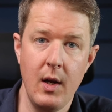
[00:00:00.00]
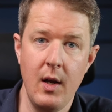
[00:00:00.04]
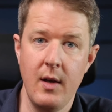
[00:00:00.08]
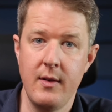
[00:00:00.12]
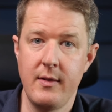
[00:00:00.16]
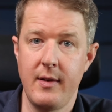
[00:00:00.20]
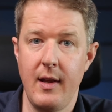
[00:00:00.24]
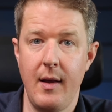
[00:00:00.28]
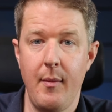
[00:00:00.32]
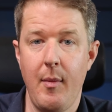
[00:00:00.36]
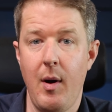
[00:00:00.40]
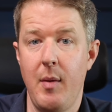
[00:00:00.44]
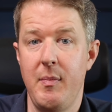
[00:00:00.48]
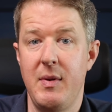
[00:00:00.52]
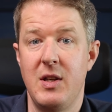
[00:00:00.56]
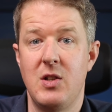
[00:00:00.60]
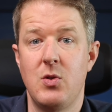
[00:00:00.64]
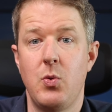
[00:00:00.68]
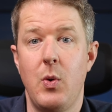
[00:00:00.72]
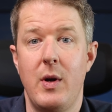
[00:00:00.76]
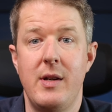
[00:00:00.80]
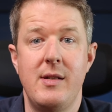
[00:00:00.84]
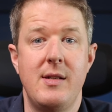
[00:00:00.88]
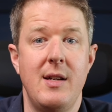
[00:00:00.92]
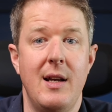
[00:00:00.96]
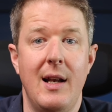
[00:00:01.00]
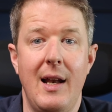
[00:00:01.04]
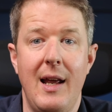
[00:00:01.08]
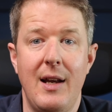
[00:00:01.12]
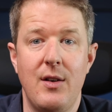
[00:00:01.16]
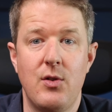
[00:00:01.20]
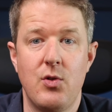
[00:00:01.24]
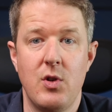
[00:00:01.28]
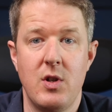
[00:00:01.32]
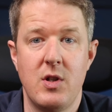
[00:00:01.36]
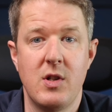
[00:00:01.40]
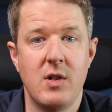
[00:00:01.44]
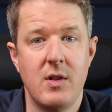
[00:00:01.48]
So there might be 20
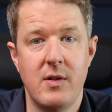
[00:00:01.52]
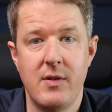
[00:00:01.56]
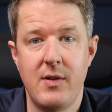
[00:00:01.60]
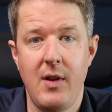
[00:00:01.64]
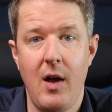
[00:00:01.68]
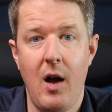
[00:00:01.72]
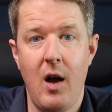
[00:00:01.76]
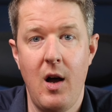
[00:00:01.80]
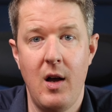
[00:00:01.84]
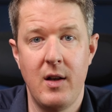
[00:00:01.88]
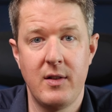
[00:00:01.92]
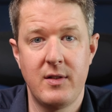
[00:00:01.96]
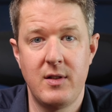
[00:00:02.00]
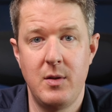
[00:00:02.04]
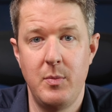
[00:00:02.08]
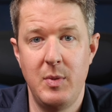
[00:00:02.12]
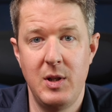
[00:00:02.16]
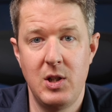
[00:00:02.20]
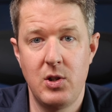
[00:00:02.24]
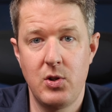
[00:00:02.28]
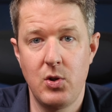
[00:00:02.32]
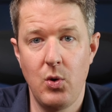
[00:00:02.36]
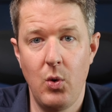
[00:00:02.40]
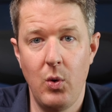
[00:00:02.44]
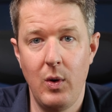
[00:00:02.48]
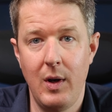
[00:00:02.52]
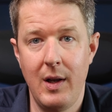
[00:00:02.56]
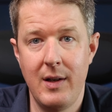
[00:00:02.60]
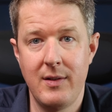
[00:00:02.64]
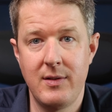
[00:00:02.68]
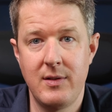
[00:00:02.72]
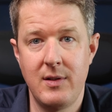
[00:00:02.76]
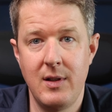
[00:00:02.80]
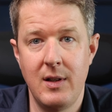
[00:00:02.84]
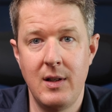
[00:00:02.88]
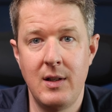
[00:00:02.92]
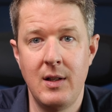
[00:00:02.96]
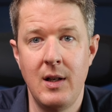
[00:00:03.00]
electricians that ask to be
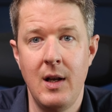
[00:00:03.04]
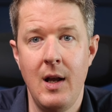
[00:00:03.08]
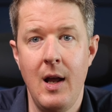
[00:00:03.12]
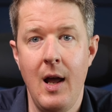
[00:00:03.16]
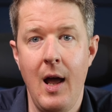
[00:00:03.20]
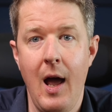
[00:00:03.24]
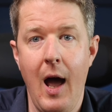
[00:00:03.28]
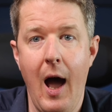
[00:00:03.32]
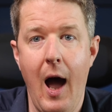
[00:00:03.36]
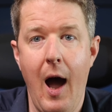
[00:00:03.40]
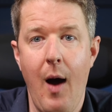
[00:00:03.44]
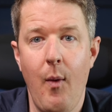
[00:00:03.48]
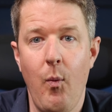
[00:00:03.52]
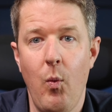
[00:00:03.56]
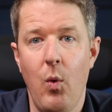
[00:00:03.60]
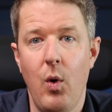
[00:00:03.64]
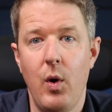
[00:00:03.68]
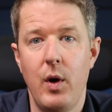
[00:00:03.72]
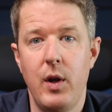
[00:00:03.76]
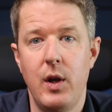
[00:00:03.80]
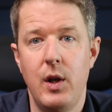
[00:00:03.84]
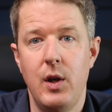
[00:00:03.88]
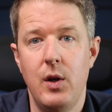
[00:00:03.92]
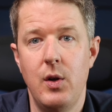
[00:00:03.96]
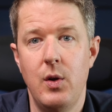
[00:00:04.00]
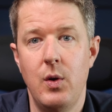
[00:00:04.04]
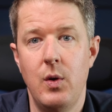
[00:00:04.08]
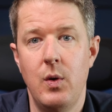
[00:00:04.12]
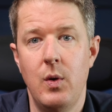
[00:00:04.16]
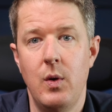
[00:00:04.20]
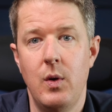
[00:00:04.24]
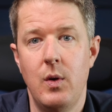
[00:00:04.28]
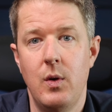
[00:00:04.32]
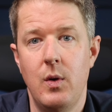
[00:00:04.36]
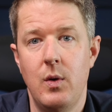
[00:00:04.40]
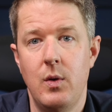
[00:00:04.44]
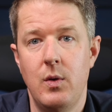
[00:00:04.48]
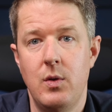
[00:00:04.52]
shortlisted, and what you
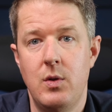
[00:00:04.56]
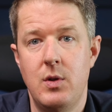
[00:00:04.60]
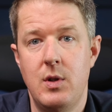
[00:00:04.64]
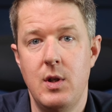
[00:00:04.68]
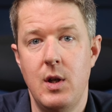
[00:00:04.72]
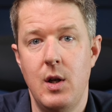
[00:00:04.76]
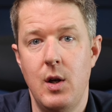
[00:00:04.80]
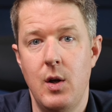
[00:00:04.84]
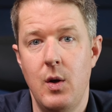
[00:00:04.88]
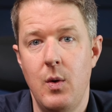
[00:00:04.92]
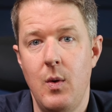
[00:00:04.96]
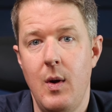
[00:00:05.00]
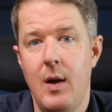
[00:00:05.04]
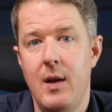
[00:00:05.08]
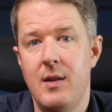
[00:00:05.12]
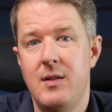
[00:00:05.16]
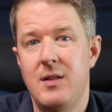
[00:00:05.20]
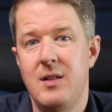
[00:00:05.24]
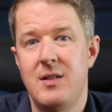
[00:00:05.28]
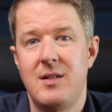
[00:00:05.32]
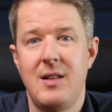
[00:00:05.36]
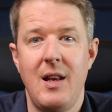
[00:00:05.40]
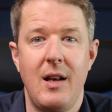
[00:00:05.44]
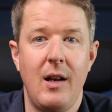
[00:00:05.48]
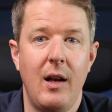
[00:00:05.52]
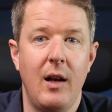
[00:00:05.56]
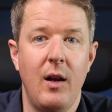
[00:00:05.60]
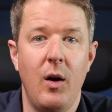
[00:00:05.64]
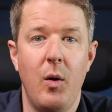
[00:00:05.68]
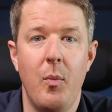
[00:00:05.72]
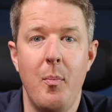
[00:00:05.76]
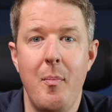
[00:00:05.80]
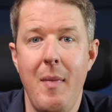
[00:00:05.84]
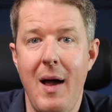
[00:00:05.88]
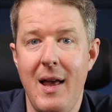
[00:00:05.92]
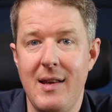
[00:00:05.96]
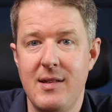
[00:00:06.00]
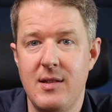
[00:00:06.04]
do is you send a little
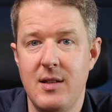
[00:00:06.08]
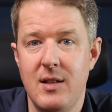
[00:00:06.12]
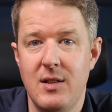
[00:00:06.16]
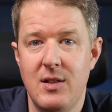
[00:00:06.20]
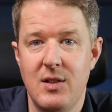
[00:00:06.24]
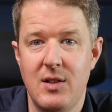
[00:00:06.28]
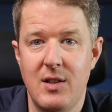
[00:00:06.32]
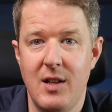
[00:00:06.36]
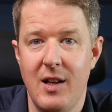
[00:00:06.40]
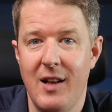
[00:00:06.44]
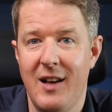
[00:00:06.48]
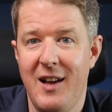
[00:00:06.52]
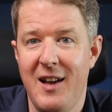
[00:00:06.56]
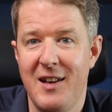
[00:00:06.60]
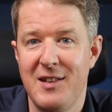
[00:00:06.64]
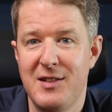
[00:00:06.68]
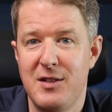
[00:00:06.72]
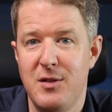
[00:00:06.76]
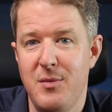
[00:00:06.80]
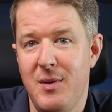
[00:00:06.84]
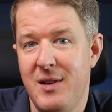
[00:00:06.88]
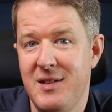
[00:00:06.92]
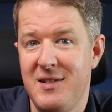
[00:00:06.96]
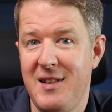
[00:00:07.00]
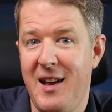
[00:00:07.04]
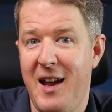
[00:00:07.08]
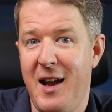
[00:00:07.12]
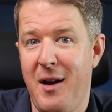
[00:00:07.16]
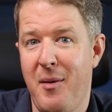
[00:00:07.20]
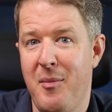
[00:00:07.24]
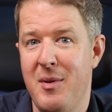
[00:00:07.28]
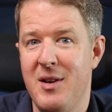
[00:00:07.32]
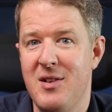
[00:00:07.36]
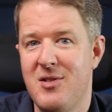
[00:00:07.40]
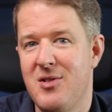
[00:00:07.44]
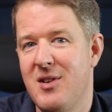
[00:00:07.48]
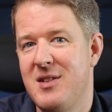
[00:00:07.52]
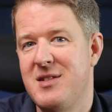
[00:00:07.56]
message to the customer saying, I'm
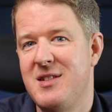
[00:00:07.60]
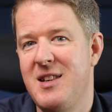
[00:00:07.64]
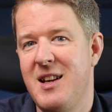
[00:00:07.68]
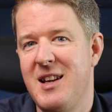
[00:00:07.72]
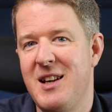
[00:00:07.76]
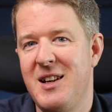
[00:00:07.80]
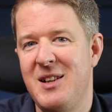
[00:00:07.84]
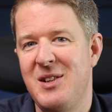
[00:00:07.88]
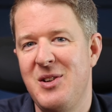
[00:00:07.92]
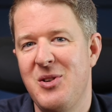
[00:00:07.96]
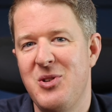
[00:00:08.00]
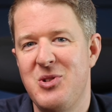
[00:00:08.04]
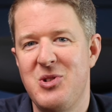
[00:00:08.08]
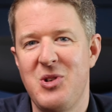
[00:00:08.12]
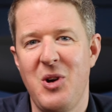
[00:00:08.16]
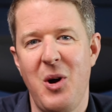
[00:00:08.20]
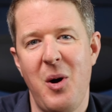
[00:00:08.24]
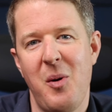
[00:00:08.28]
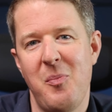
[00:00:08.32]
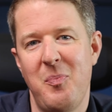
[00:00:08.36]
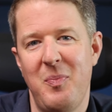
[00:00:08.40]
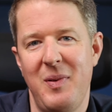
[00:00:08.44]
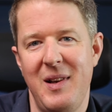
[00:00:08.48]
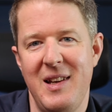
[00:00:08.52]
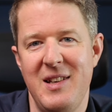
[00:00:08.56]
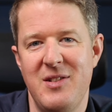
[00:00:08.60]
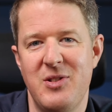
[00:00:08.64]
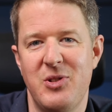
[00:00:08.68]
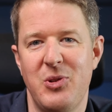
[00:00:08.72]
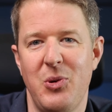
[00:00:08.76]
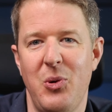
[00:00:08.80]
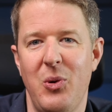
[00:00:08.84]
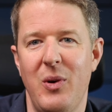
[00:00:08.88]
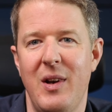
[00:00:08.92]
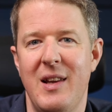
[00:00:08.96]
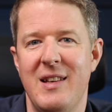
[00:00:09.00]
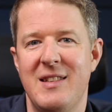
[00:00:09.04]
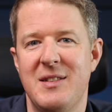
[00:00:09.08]
interested in your job, please
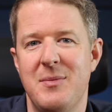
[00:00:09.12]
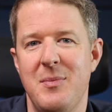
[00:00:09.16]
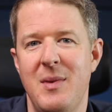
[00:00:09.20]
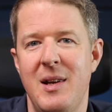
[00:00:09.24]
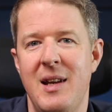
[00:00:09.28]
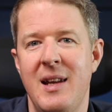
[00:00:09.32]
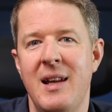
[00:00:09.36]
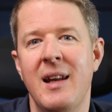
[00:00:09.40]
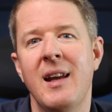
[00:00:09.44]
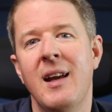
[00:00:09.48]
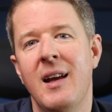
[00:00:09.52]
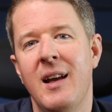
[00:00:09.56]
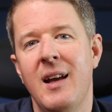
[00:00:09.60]
shortlist me,